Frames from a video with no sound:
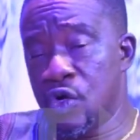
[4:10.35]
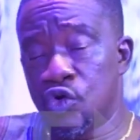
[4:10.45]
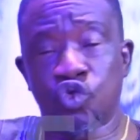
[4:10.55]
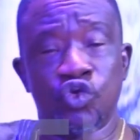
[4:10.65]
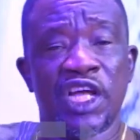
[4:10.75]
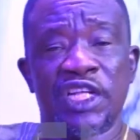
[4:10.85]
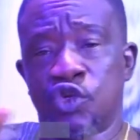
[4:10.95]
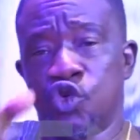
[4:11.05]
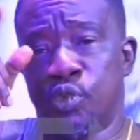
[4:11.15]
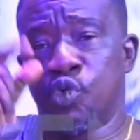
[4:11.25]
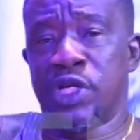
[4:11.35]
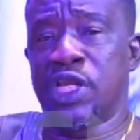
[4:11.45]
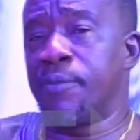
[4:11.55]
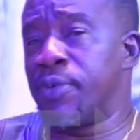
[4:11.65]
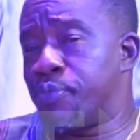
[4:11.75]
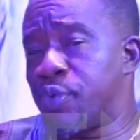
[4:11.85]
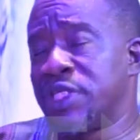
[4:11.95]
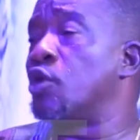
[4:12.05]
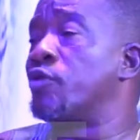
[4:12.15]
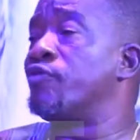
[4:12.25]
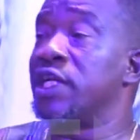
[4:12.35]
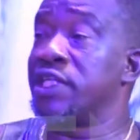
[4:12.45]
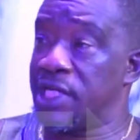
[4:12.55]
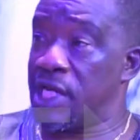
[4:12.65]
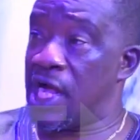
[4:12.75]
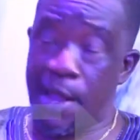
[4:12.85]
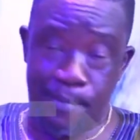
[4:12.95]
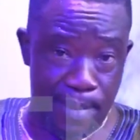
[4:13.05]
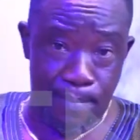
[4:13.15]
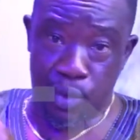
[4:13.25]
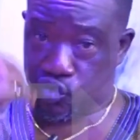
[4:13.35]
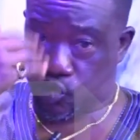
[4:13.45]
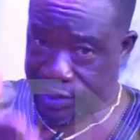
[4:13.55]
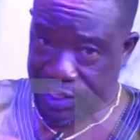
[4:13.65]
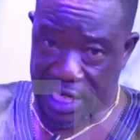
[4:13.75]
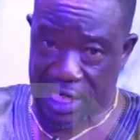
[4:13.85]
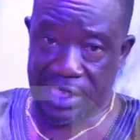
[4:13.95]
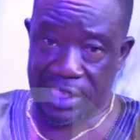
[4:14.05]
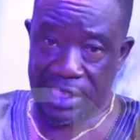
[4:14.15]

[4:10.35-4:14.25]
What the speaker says: today Tinubu would have been president of Nigeria. I may bold to say that.